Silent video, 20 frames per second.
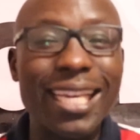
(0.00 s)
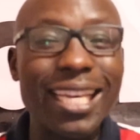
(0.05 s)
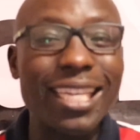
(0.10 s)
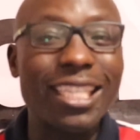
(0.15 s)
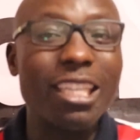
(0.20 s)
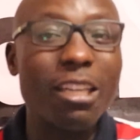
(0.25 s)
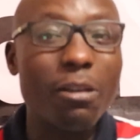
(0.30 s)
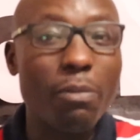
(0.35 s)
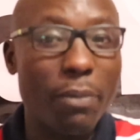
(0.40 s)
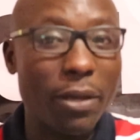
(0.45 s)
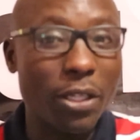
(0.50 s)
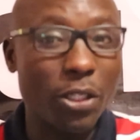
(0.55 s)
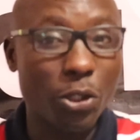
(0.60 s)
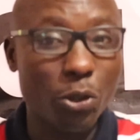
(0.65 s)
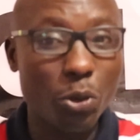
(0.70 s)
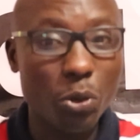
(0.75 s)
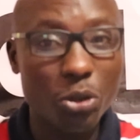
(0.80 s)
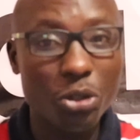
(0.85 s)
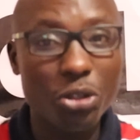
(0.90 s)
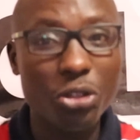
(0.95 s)
getting
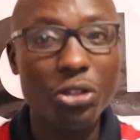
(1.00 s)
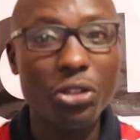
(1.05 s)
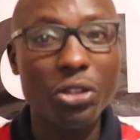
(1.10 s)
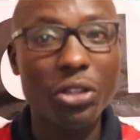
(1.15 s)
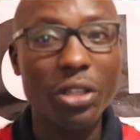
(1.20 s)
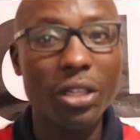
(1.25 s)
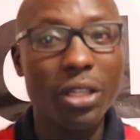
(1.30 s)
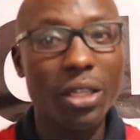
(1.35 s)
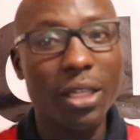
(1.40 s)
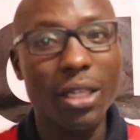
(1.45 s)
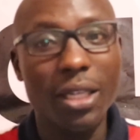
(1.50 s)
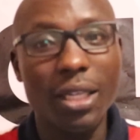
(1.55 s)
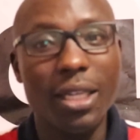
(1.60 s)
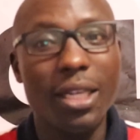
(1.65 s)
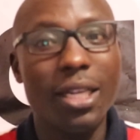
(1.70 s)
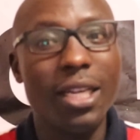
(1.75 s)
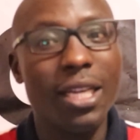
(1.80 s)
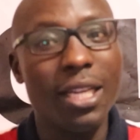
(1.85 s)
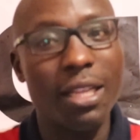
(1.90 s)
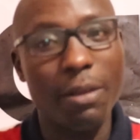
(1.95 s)
pursued
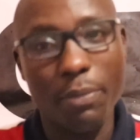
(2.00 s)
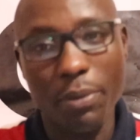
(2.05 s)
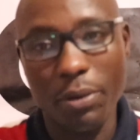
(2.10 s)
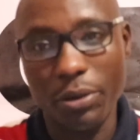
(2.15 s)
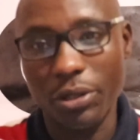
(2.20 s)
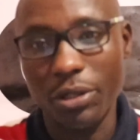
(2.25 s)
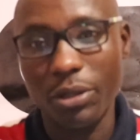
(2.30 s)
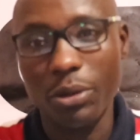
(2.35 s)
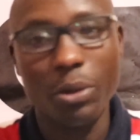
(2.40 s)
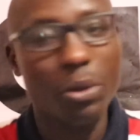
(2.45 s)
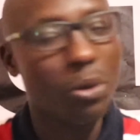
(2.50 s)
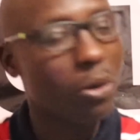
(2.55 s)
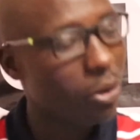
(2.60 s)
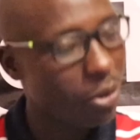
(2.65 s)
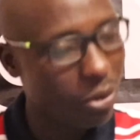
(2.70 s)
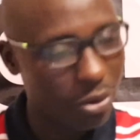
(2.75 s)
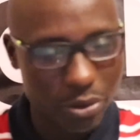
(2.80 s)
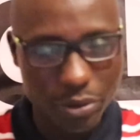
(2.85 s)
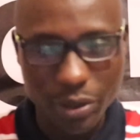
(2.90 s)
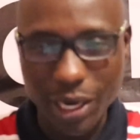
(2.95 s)
in the port.
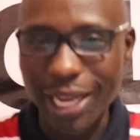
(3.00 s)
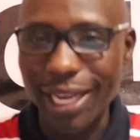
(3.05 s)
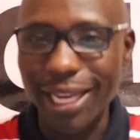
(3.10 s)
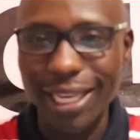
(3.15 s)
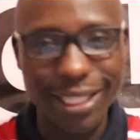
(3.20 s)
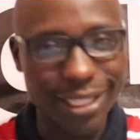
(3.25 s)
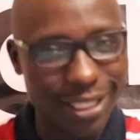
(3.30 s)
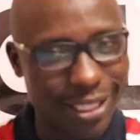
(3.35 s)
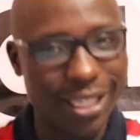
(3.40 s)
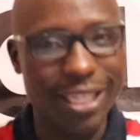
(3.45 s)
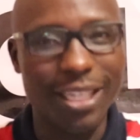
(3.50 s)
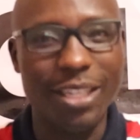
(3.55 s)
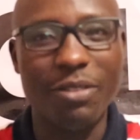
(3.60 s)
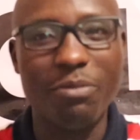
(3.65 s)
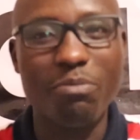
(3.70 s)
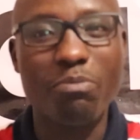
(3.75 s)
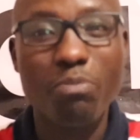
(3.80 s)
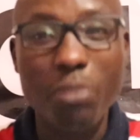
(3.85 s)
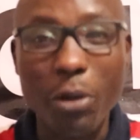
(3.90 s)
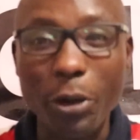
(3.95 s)
Oh, I can tell
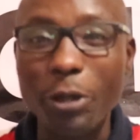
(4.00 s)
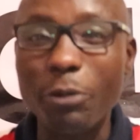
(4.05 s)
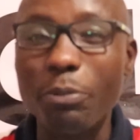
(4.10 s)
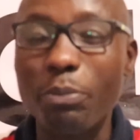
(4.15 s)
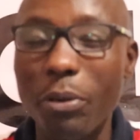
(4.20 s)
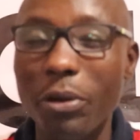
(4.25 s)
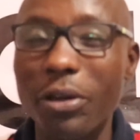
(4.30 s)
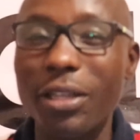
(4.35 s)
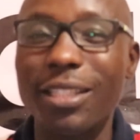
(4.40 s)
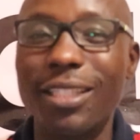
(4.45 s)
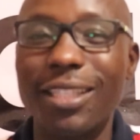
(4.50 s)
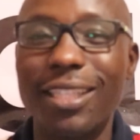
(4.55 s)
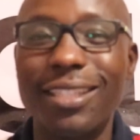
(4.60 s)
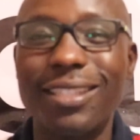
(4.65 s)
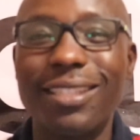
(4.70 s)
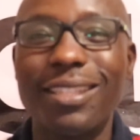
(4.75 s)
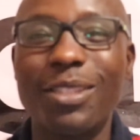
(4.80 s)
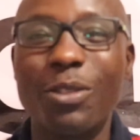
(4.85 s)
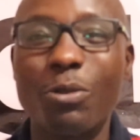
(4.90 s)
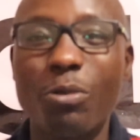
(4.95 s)
you, port
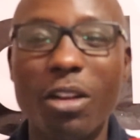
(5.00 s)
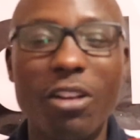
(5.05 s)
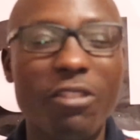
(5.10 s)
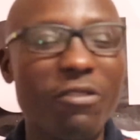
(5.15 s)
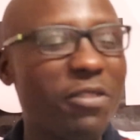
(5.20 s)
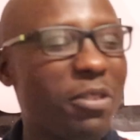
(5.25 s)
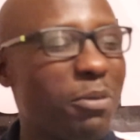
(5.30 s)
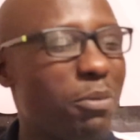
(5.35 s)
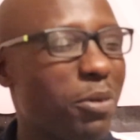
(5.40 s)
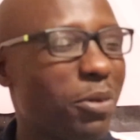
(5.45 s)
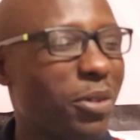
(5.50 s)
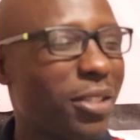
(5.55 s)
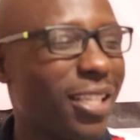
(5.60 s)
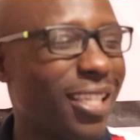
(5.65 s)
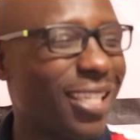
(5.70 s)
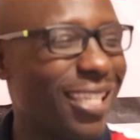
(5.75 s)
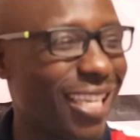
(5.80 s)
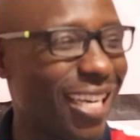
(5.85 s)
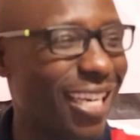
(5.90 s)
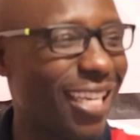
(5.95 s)
politics is one of the
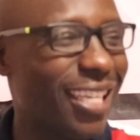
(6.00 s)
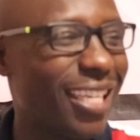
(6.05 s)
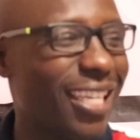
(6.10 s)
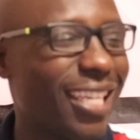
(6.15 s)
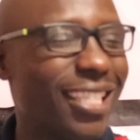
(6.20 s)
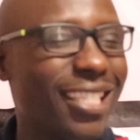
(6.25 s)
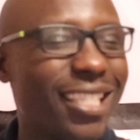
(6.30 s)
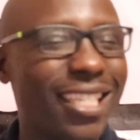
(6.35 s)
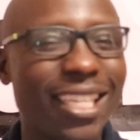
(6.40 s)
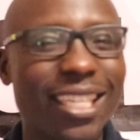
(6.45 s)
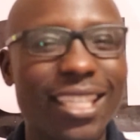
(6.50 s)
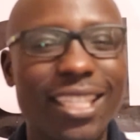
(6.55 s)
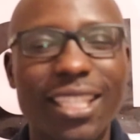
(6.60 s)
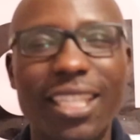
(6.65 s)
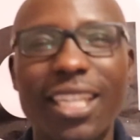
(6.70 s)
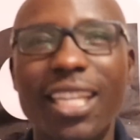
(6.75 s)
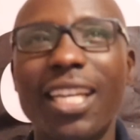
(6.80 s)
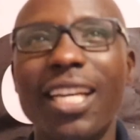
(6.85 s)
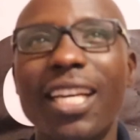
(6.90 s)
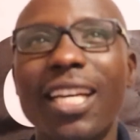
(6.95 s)
most delicate
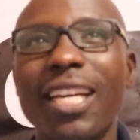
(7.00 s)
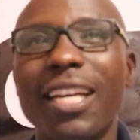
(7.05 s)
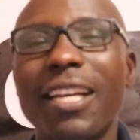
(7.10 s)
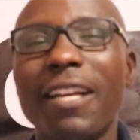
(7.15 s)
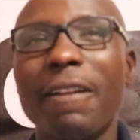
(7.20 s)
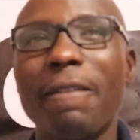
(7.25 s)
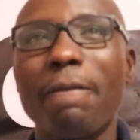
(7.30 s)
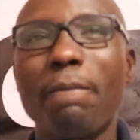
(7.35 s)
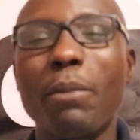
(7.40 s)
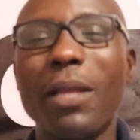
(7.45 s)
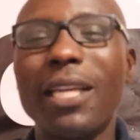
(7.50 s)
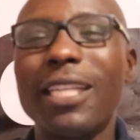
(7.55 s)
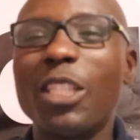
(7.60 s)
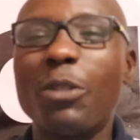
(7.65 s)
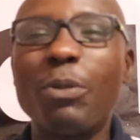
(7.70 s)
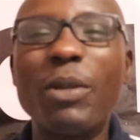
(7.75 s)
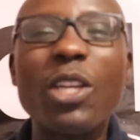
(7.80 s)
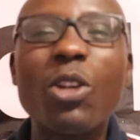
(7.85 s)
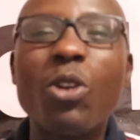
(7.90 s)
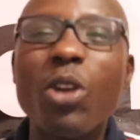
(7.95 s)
and
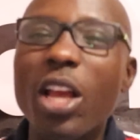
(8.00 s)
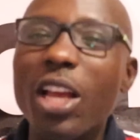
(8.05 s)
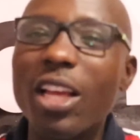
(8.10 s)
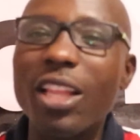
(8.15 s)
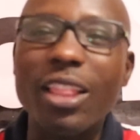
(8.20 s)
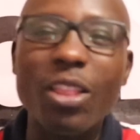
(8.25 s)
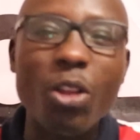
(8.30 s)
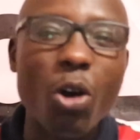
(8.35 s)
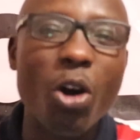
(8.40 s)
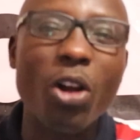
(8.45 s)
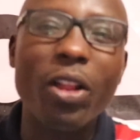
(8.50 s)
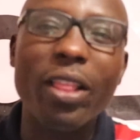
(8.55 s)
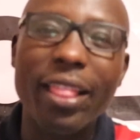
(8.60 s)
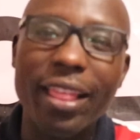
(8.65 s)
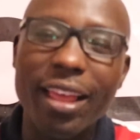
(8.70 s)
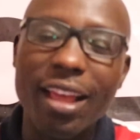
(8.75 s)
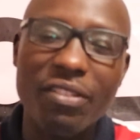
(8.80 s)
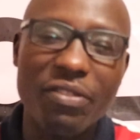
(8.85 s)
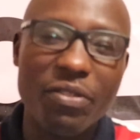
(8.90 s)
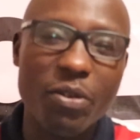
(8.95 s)
it's been going
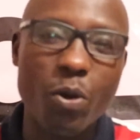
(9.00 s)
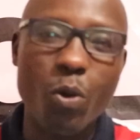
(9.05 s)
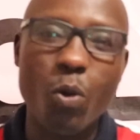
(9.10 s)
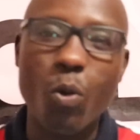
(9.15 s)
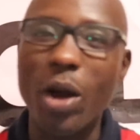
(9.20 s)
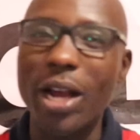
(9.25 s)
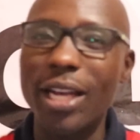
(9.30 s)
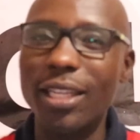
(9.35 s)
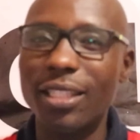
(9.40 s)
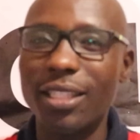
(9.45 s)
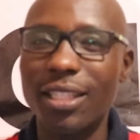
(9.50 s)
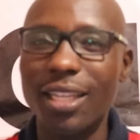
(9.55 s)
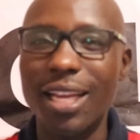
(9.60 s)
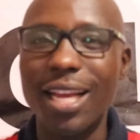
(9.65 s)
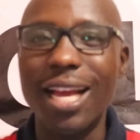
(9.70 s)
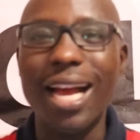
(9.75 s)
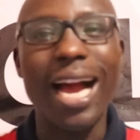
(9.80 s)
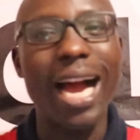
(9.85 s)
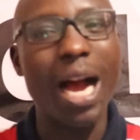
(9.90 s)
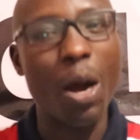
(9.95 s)
on there for
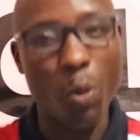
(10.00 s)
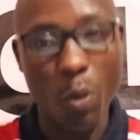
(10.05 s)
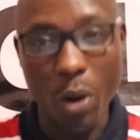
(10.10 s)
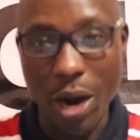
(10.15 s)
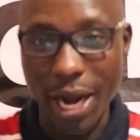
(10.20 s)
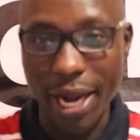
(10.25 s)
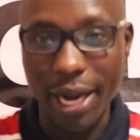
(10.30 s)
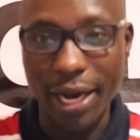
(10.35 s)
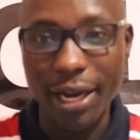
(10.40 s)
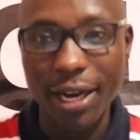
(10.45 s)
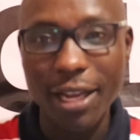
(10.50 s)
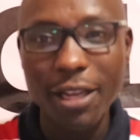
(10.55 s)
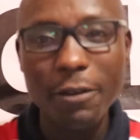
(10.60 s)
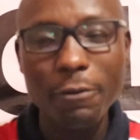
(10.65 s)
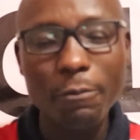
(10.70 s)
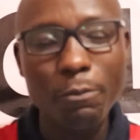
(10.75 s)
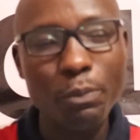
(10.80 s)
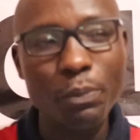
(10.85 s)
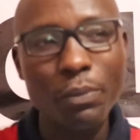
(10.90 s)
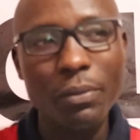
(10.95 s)
quite a
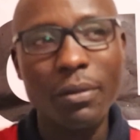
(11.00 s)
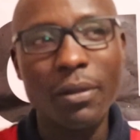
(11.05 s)
while